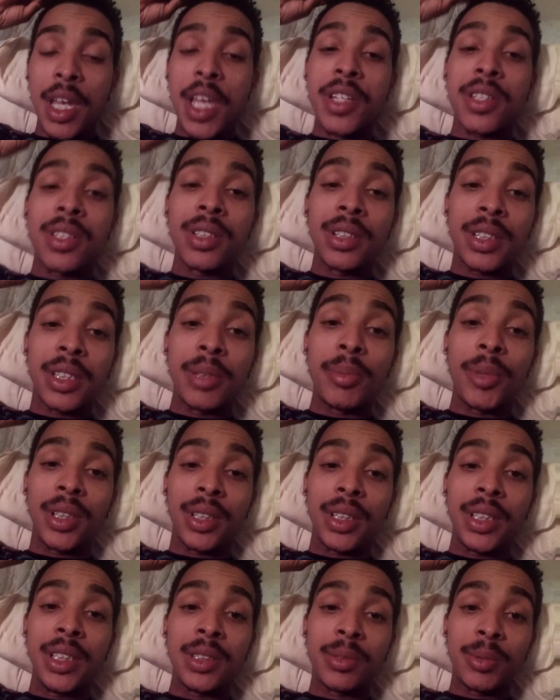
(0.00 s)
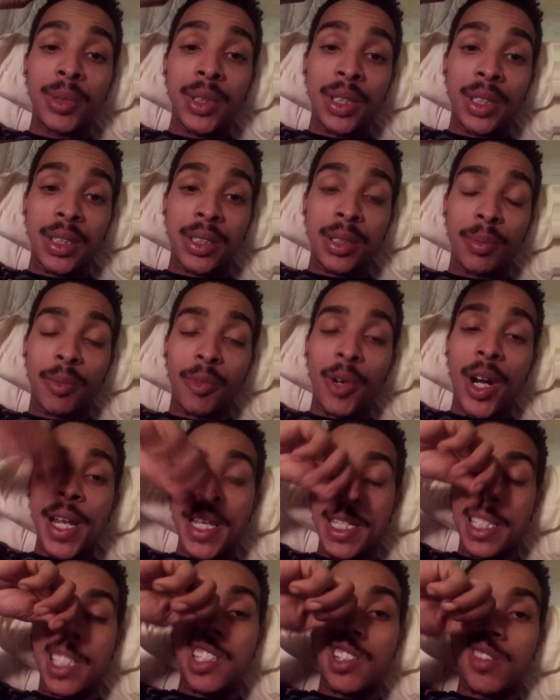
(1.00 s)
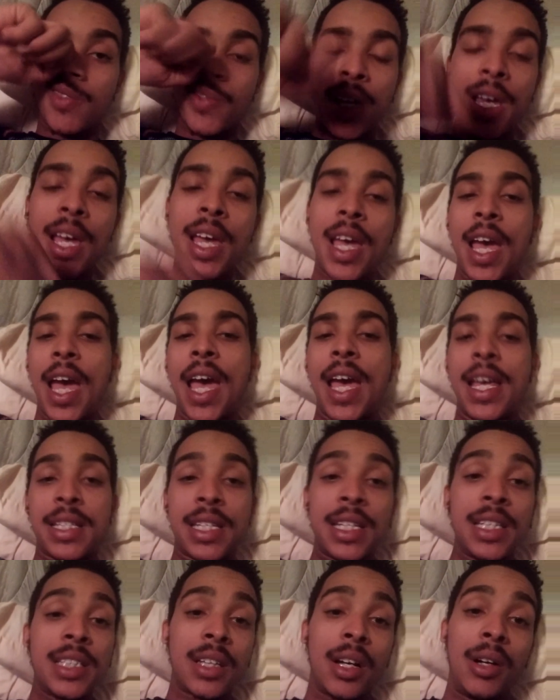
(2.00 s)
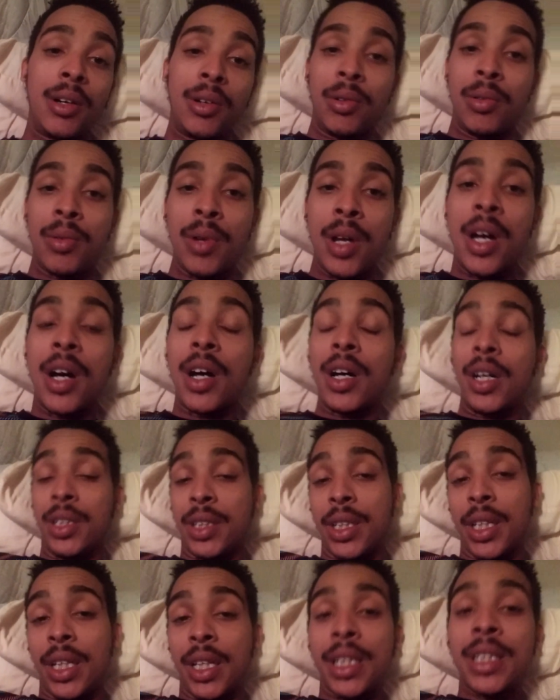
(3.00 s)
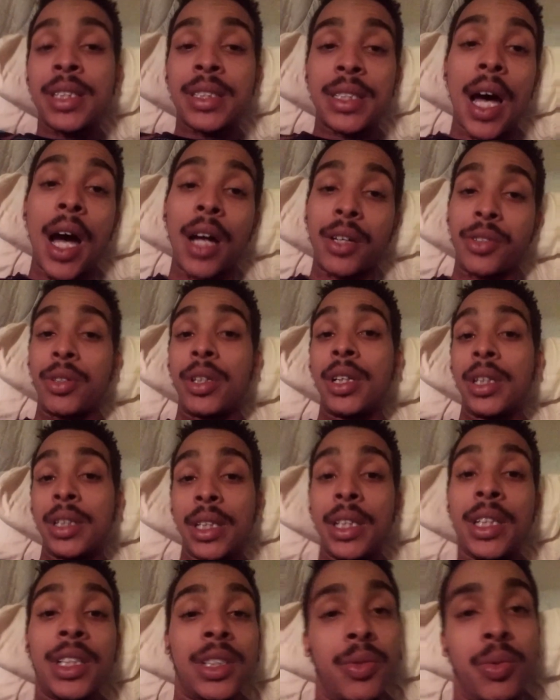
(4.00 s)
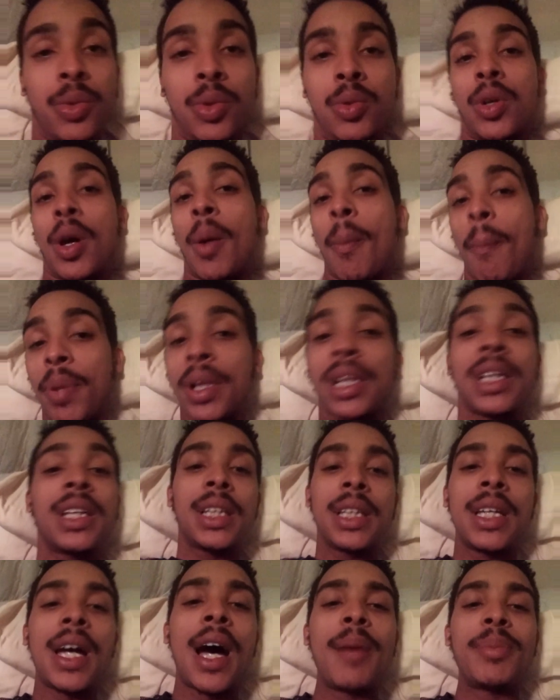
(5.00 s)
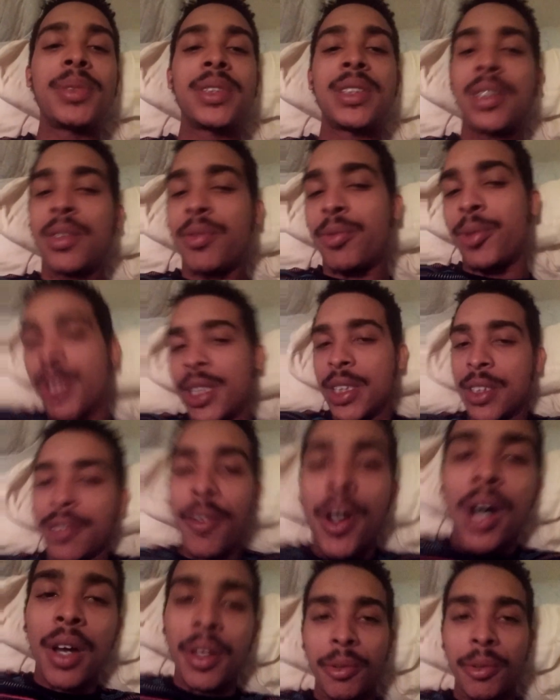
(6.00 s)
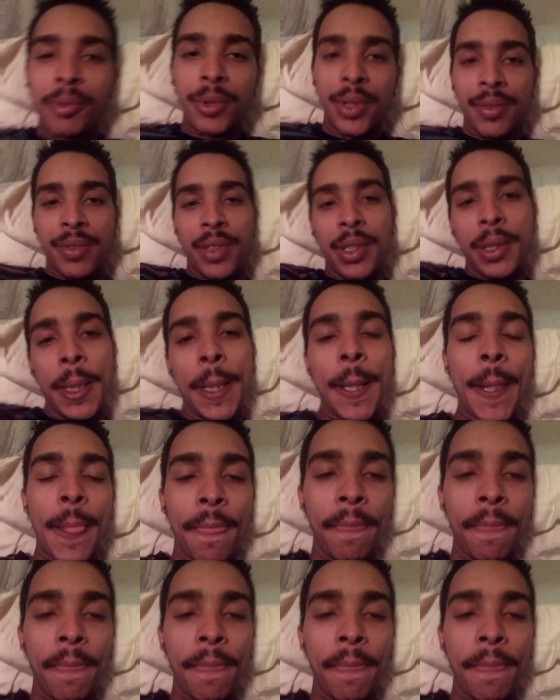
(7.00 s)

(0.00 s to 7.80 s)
and took them under his wing to raise them as his own, under his doctrine, under his rule, completely opposite of what his father would have done.